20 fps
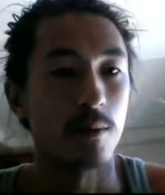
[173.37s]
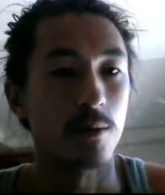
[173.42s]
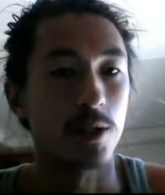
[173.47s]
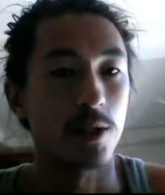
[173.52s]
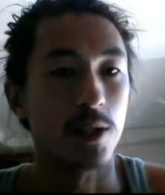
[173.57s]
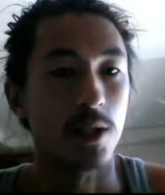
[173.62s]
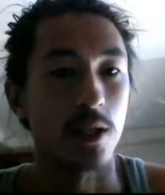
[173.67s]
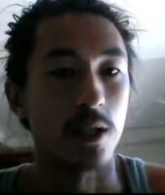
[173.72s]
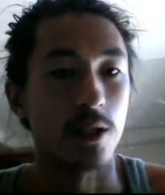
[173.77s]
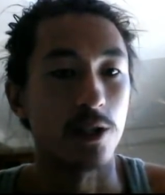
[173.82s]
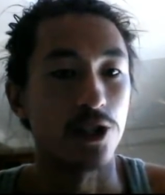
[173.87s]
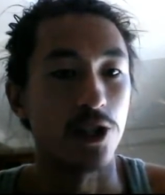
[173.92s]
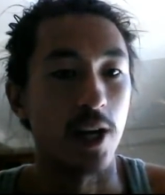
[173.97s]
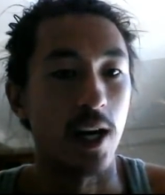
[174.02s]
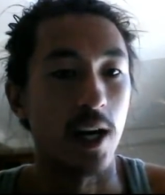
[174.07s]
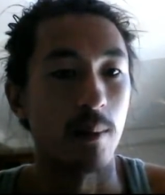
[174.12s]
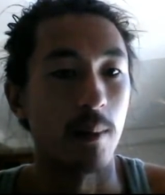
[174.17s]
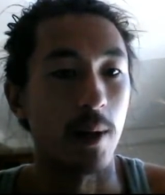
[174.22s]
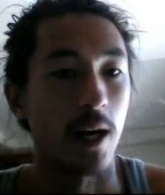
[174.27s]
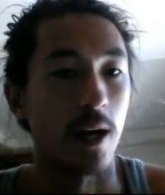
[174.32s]
I'm just going to
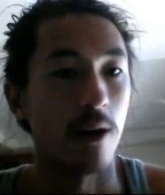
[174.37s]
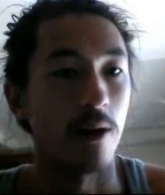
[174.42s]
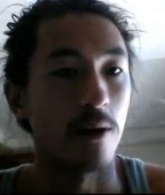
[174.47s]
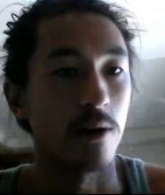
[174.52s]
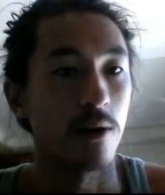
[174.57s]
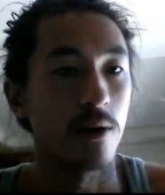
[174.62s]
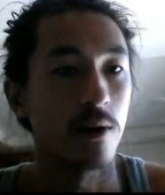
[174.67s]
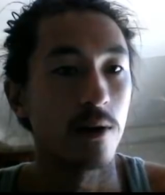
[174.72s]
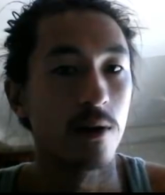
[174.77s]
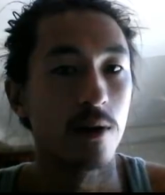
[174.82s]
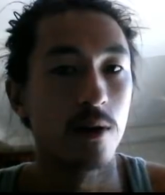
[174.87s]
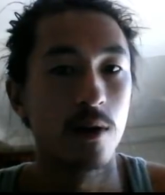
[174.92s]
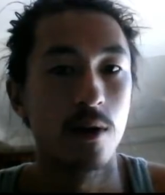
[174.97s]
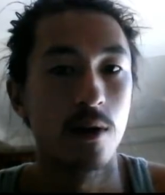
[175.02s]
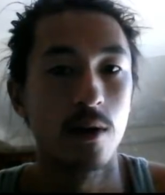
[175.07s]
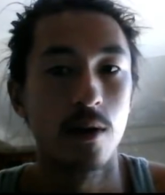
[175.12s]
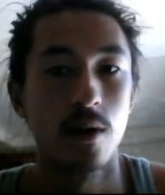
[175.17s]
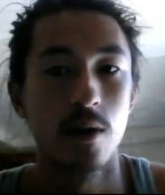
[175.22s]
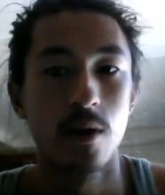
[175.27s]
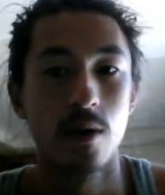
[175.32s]
jam out
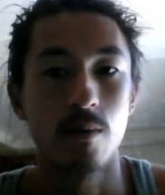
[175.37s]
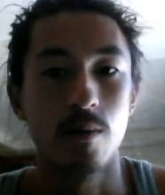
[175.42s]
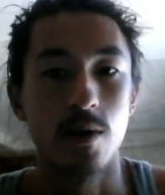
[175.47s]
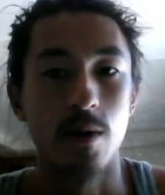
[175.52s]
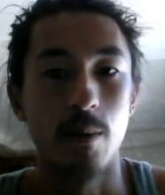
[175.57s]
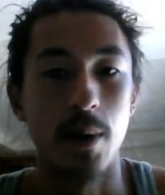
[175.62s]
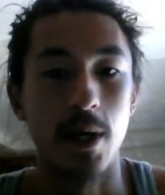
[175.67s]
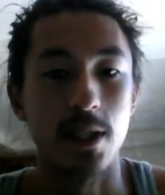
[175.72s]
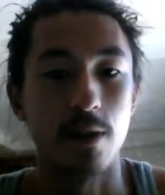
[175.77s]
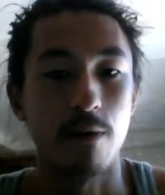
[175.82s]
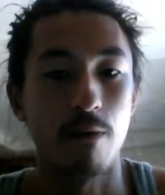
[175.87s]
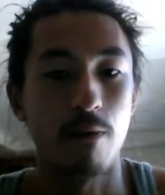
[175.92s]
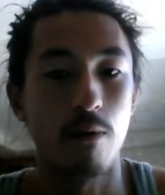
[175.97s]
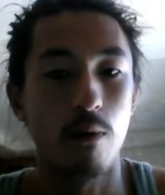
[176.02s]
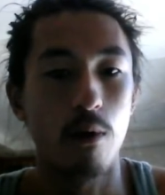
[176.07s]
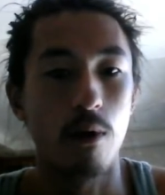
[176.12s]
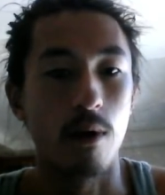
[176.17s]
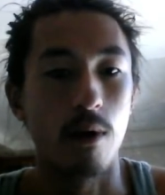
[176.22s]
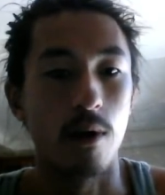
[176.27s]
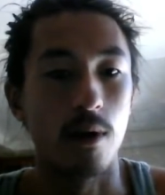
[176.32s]
the best
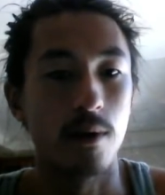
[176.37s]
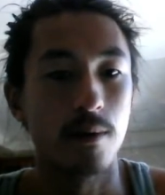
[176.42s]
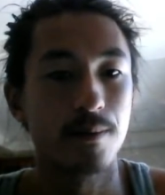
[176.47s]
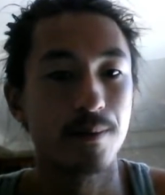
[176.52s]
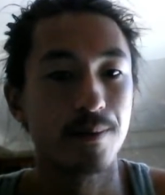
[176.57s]
4.